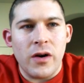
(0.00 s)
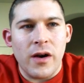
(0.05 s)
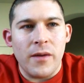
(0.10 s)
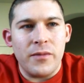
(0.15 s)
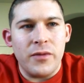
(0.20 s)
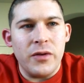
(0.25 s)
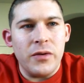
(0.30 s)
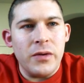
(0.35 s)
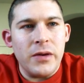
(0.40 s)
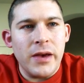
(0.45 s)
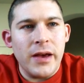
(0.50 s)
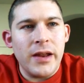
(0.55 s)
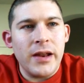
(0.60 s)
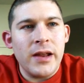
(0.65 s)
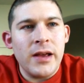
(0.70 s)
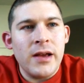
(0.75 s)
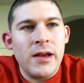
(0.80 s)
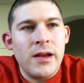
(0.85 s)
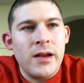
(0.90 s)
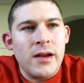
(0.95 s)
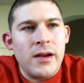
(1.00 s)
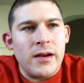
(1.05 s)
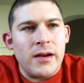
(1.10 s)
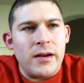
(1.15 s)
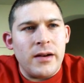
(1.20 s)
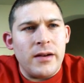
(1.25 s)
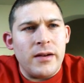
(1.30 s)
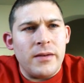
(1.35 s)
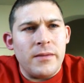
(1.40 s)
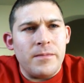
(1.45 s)
I'm doing it
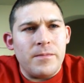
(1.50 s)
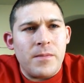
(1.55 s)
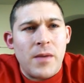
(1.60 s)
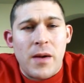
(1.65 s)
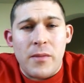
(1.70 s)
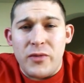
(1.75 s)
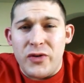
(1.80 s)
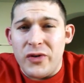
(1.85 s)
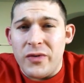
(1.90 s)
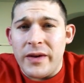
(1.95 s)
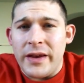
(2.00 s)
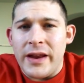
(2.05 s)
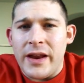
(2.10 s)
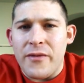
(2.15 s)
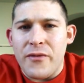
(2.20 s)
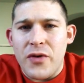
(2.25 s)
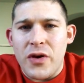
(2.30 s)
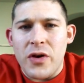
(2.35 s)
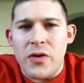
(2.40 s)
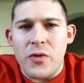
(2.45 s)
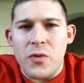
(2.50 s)
every other week for now